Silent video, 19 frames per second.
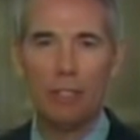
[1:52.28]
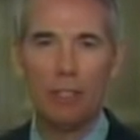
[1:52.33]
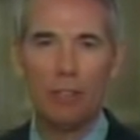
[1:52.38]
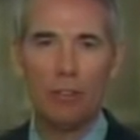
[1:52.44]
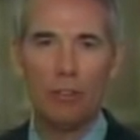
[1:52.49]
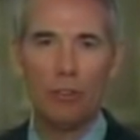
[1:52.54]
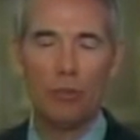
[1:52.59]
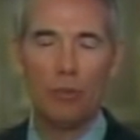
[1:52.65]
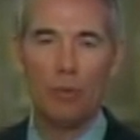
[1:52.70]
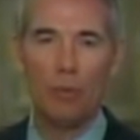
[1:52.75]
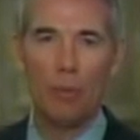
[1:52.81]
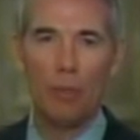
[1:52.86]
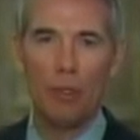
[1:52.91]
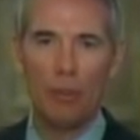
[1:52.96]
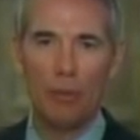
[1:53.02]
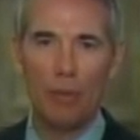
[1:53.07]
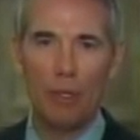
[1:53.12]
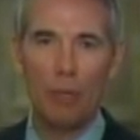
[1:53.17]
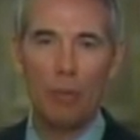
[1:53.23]
not just from
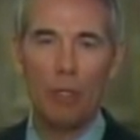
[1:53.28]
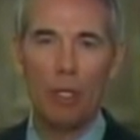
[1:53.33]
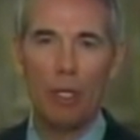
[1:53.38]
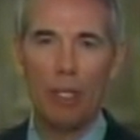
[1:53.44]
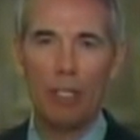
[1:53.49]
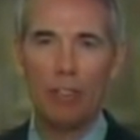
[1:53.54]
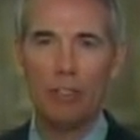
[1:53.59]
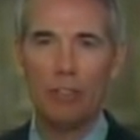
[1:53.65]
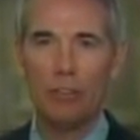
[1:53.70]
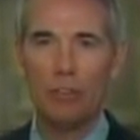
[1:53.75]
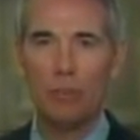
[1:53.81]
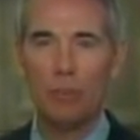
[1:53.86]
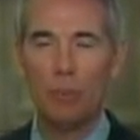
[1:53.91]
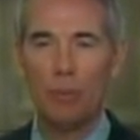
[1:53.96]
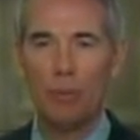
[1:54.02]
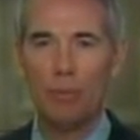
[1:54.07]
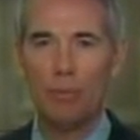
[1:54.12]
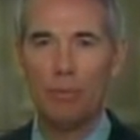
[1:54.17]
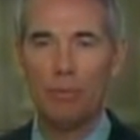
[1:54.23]
the November elections,
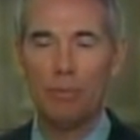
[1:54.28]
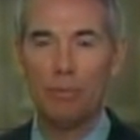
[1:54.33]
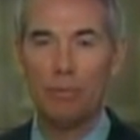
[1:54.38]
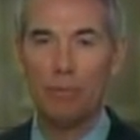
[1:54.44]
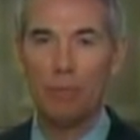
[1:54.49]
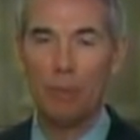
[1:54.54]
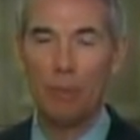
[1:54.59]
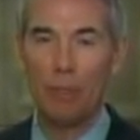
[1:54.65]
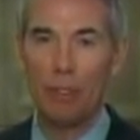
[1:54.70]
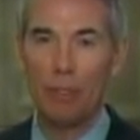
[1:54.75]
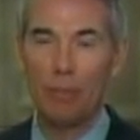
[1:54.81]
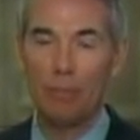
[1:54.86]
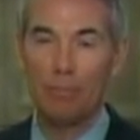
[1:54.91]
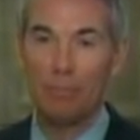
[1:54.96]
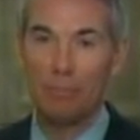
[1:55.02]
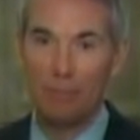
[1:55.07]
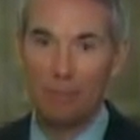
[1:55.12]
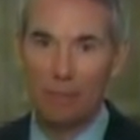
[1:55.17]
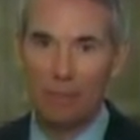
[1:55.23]
but from the
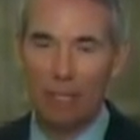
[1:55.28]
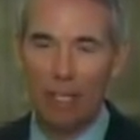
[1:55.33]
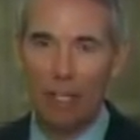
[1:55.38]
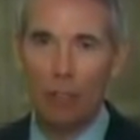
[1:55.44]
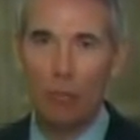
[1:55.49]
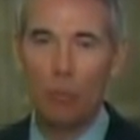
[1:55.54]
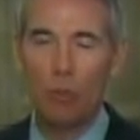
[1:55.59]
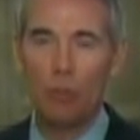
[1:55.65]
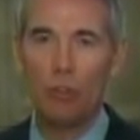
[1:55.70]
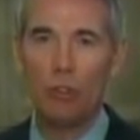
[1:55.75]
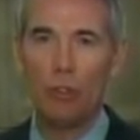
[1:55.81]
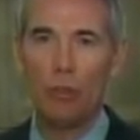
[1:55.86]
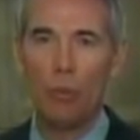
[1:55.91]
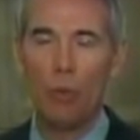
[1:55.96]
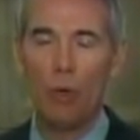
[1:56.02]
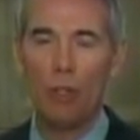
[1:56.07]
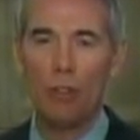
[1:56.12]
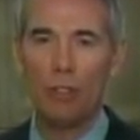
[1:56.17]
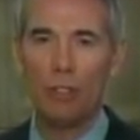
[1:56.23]
experts here
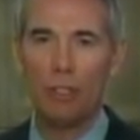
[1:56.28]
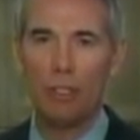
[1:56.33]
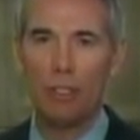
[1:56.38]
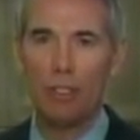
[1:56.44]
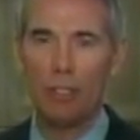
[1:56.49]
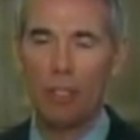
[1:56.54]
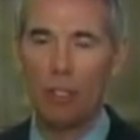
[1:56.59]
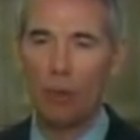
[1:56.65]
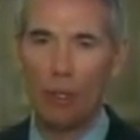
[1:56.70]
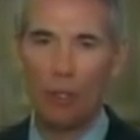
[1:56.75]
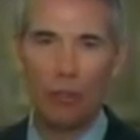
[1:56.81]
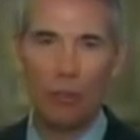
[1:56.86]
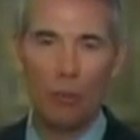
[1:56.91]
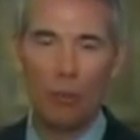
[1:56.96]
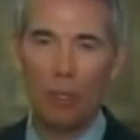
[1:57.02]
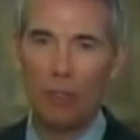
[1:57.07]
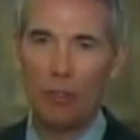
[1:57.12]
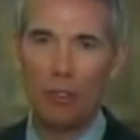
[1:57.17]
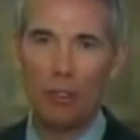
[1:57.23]
in Washington, the
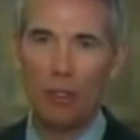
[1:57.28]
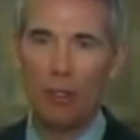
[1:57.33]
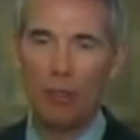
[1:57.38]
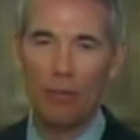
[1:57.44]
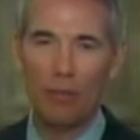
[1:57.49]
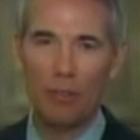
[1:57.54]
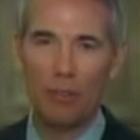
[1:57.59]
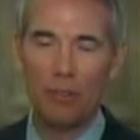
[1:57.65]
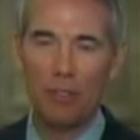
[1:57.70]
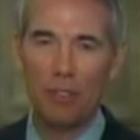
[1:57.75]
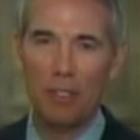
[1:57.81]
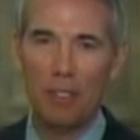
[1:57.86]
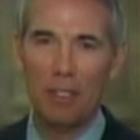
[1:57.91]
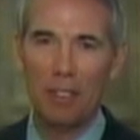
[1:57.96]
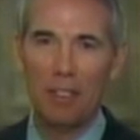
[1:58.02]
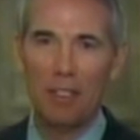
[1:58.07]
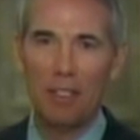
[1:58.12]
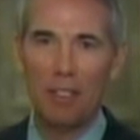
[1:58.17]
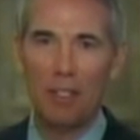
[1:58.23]
Congressional Budget Office,
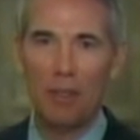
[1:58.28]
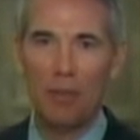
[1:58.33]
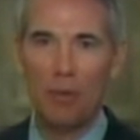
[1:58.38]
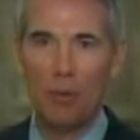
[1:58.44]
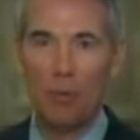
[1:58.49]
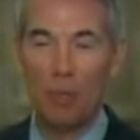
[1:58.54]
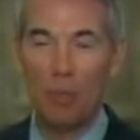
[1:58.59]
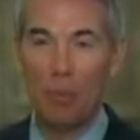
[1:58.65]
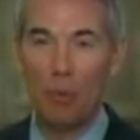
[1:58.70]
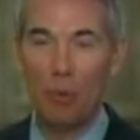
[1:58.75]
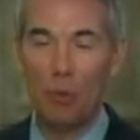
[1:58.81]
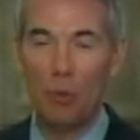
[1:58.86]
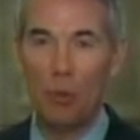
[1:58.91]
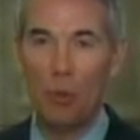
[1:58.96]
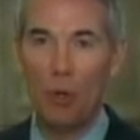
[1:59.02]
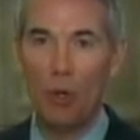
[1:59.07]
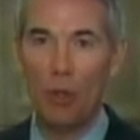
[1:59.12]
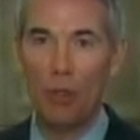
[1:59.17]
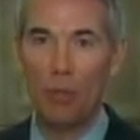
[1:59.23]
the people
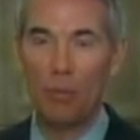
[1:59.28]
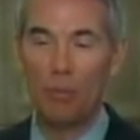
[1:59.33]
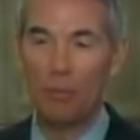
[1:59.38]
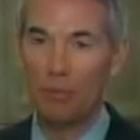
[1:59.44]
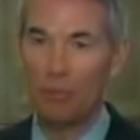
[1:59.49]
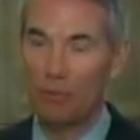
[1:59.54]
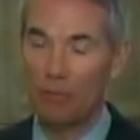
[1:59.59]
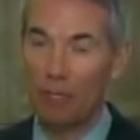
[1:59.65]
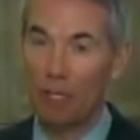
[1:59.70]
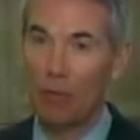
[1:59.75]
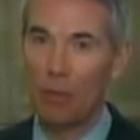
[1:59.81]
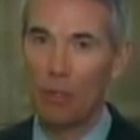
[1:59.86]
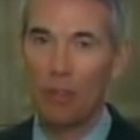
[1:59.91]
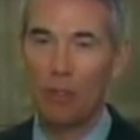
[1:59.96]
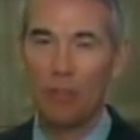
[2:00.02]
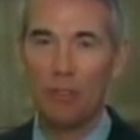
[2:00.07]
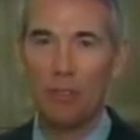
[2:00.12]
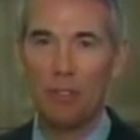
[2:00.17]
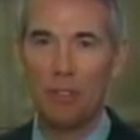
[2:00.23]
who are following
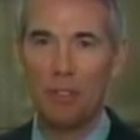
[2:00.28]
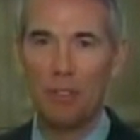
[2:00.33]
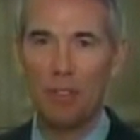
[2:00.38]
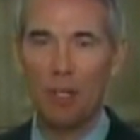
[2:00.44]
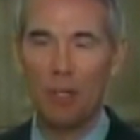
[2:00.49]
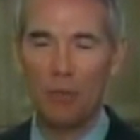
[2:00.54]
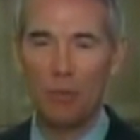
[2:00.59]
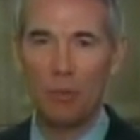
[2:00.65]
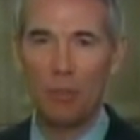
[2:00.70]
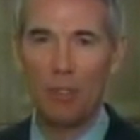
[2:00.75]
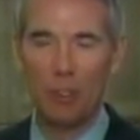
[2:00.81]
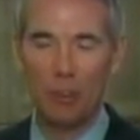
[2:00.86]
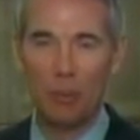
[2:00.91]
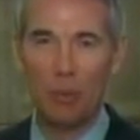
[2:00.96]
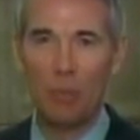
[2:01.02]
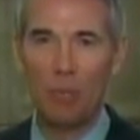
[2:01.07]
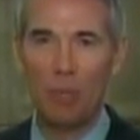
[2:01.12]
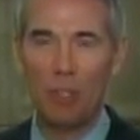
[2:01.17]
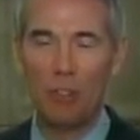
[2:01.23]
this at the Office of
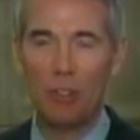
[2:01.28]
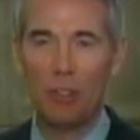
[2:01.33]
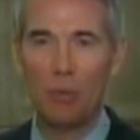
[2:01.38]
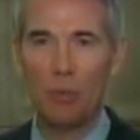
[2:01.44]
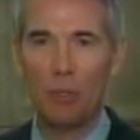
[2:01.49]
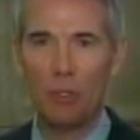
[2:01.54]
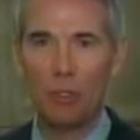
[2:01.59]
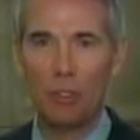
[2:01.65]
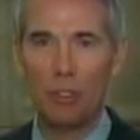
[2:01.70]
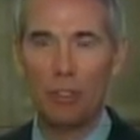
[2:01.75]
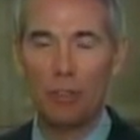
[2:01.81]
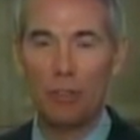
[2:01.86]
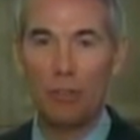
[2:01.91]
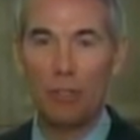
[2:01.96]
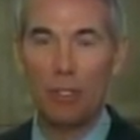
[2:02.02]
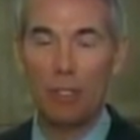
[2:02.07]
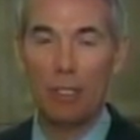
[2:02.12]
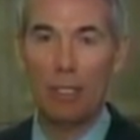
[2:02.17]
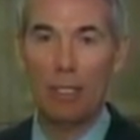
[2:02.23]
Management and Budget, which is
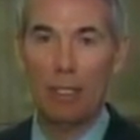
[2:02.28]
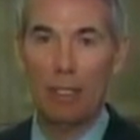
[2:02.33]
that